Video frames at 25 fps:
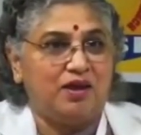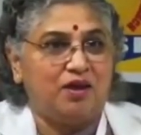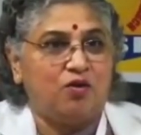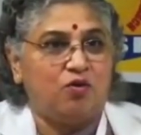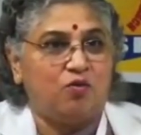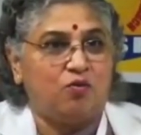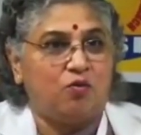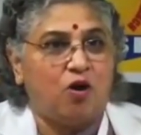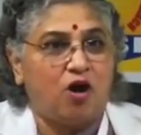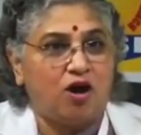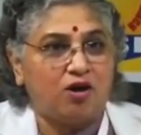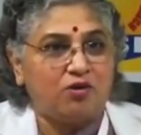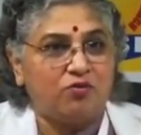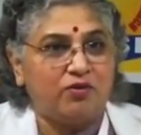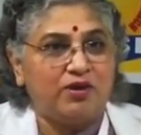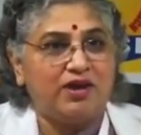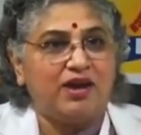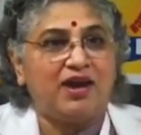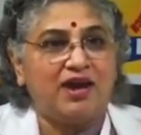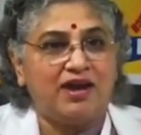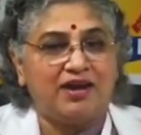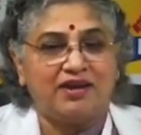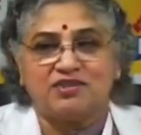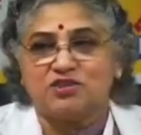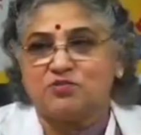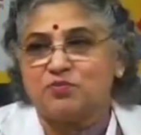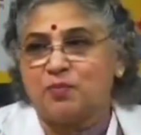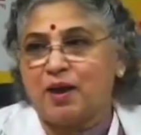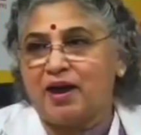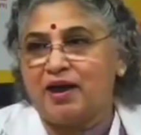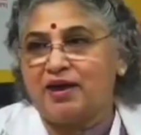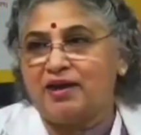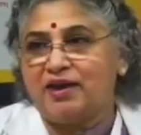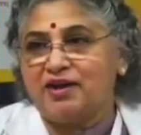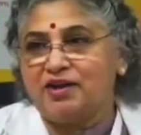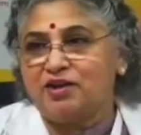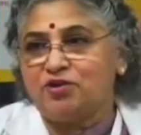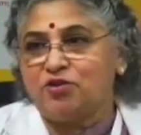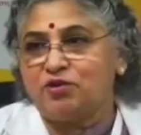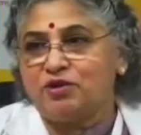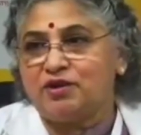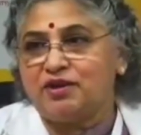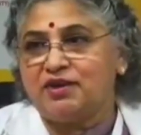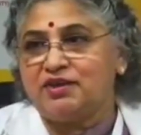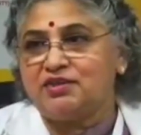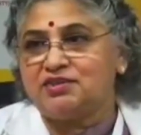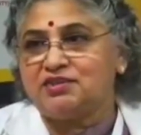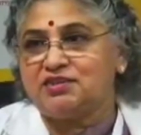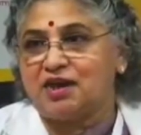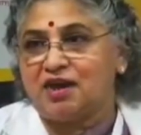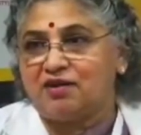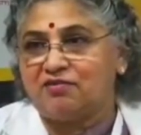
What we are aspiring to teach